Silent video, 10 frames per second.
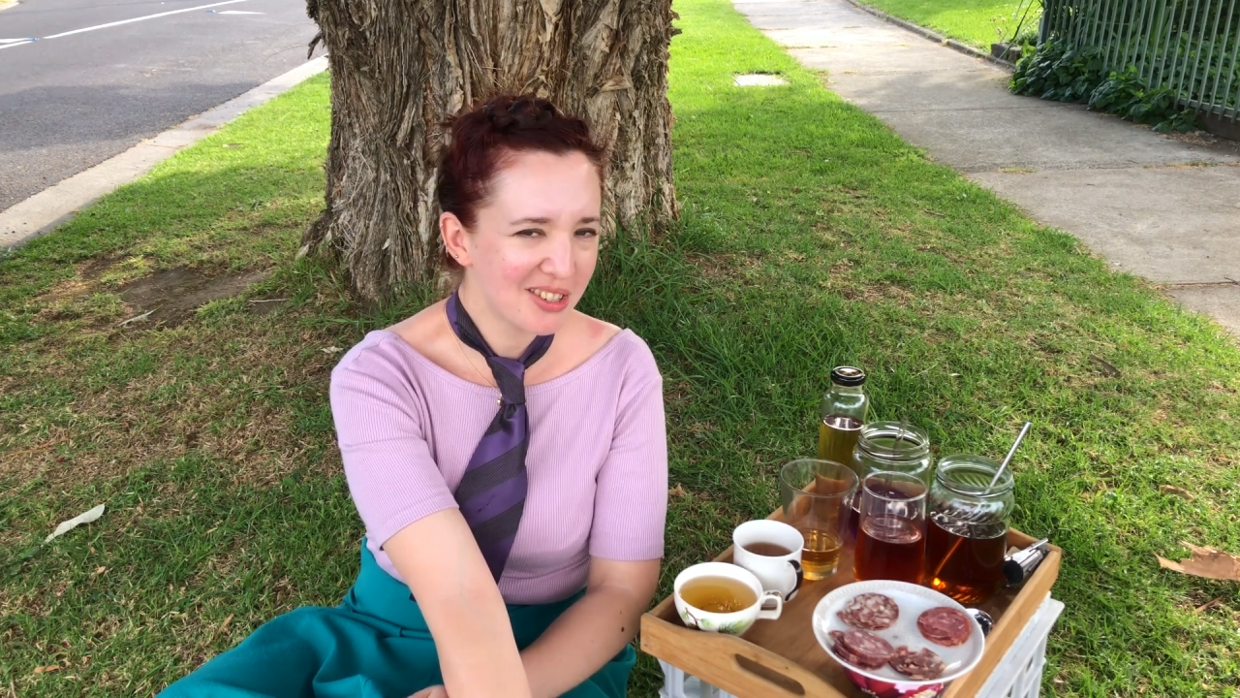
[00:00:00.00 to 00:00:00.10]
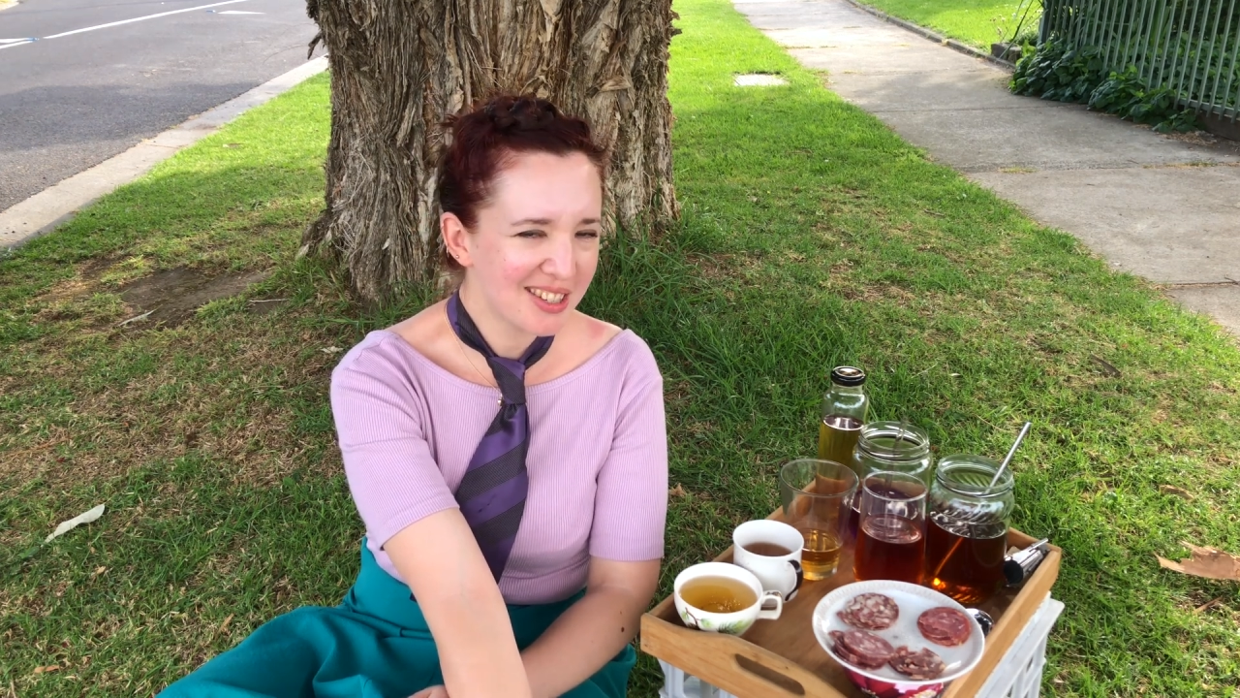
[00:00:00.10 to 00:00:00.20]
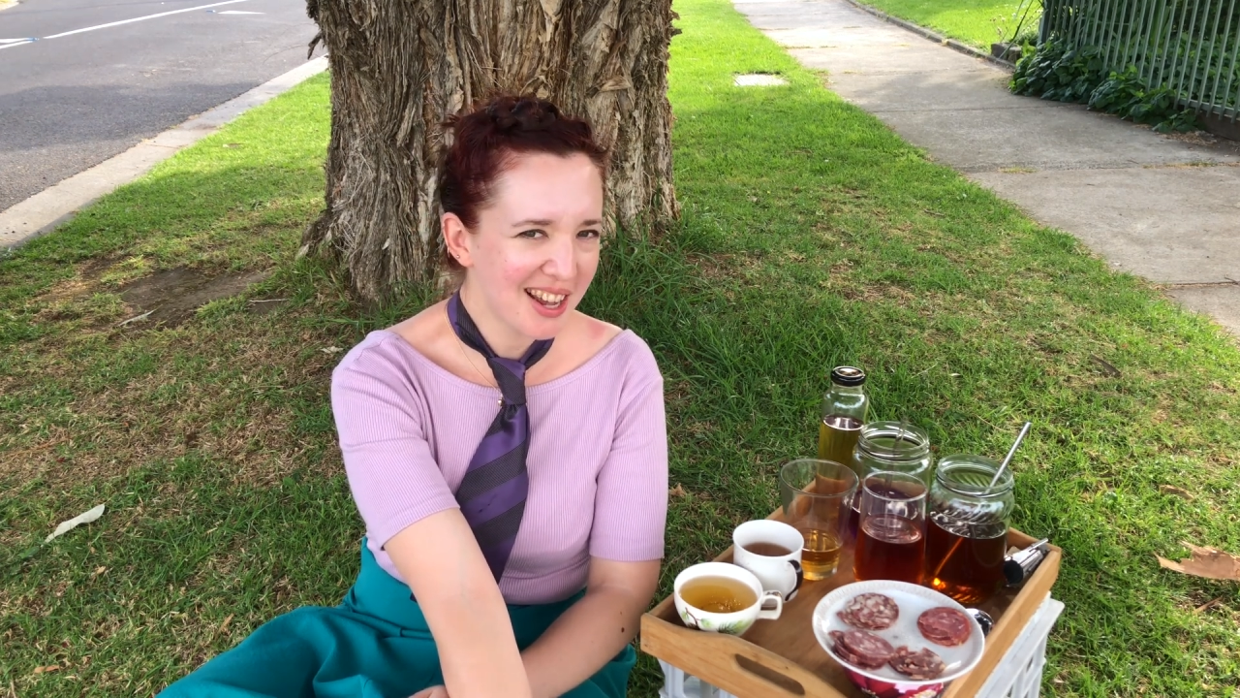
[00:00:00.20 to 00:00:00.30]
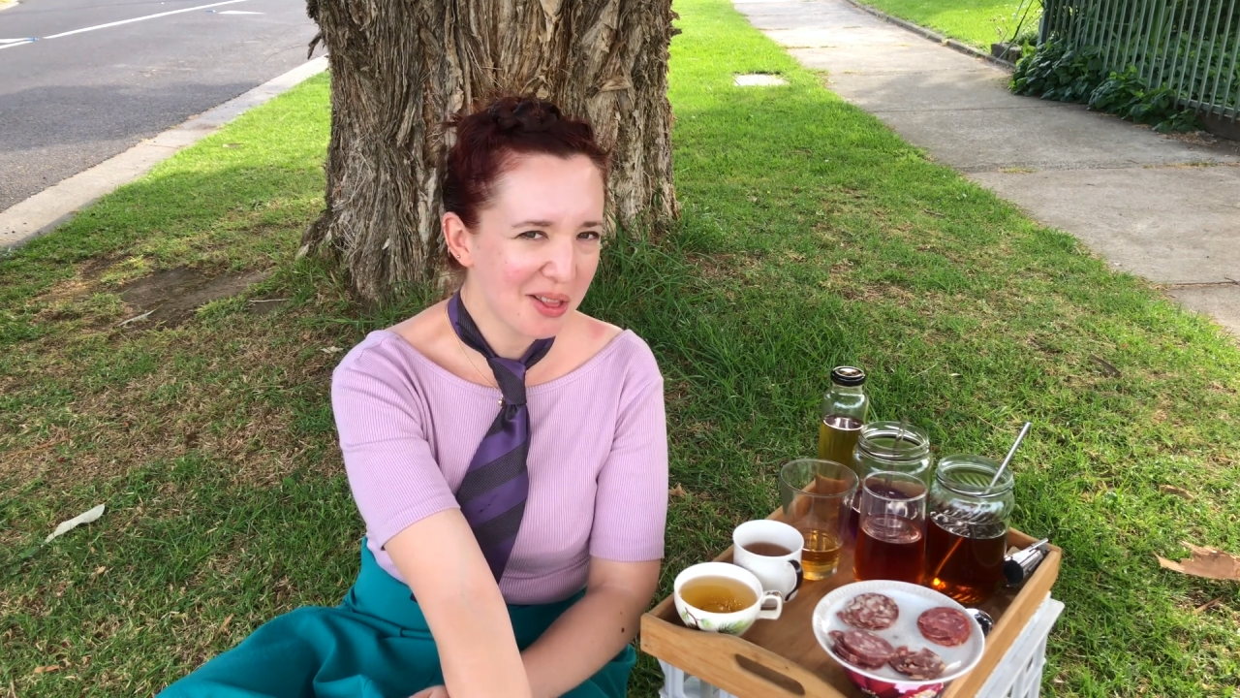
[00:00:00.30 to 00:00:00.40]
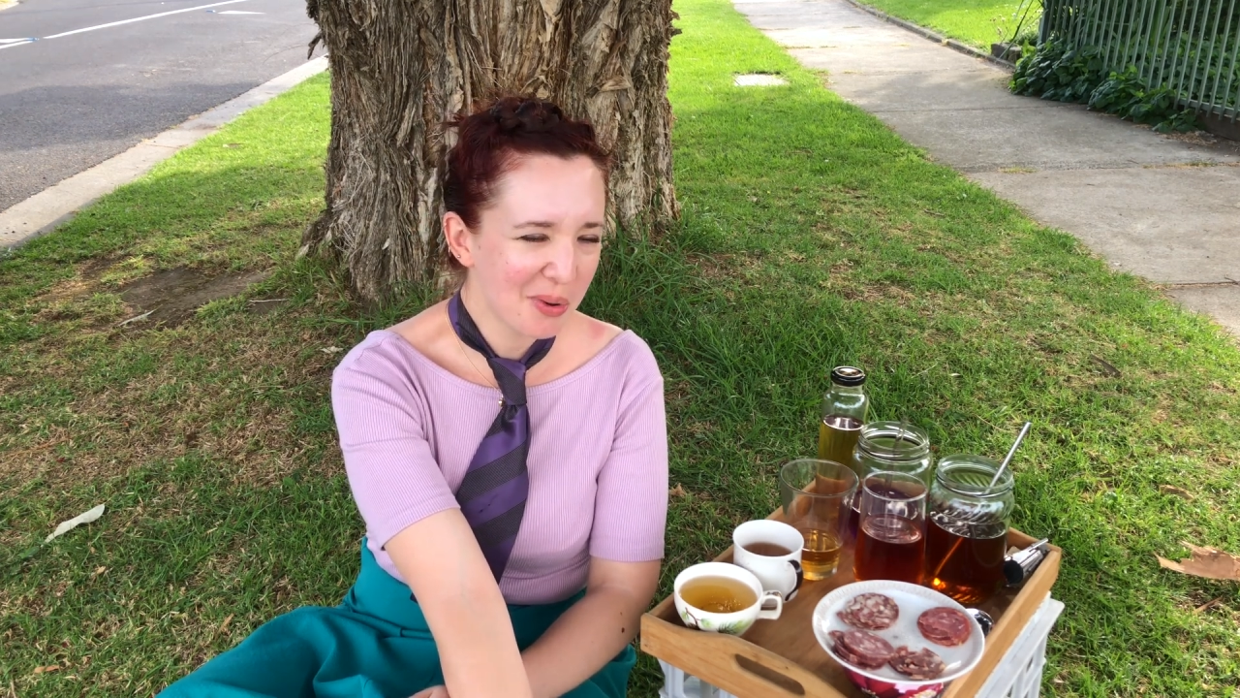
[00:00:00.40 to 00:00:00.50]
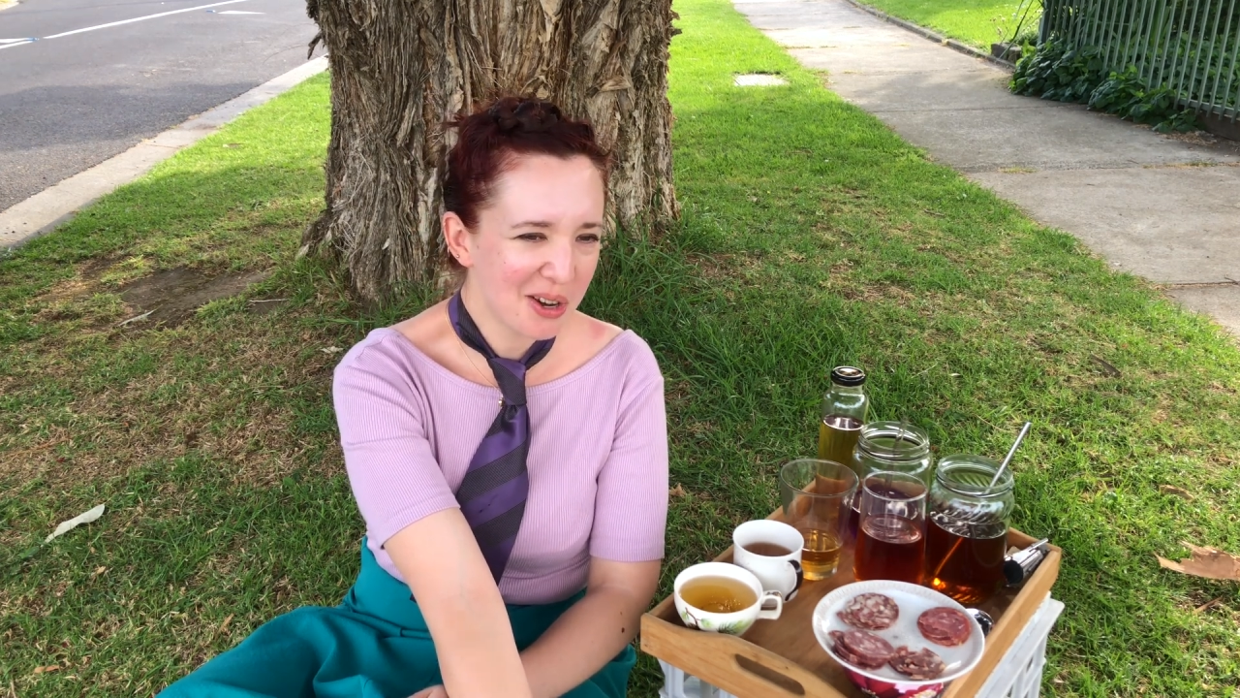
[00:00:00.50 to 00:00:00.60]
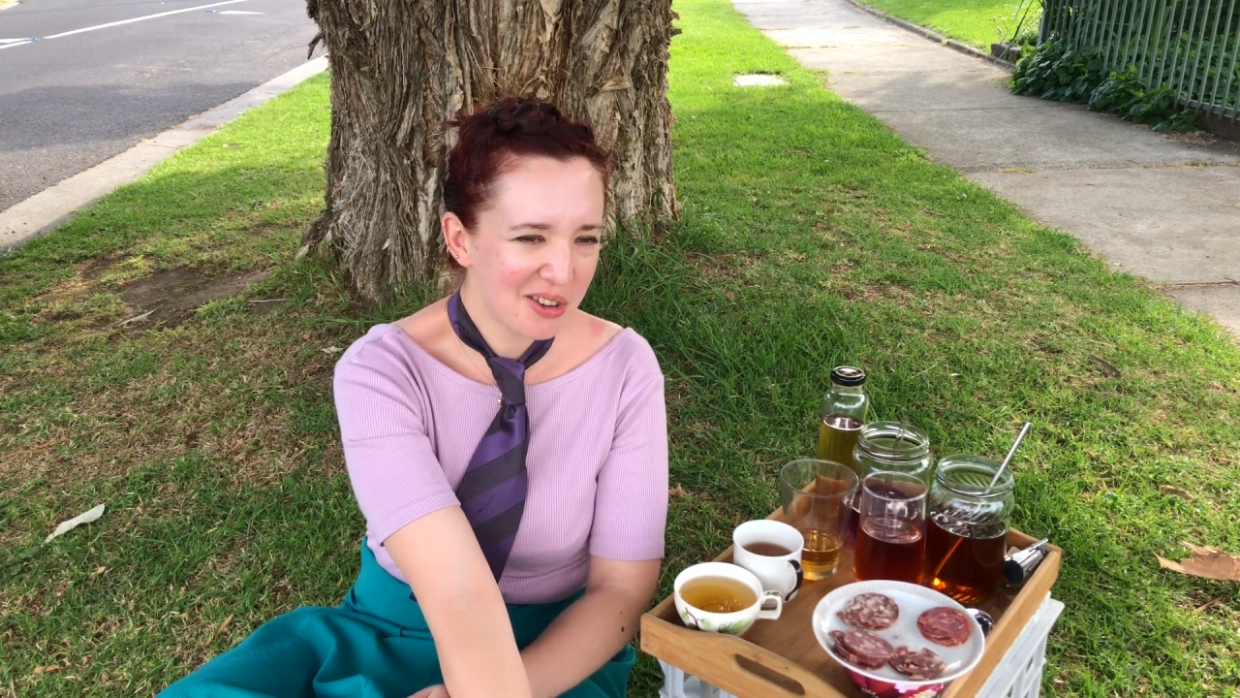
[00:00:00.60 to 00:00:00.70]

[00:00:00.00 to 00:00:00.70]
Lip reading: your teeth when you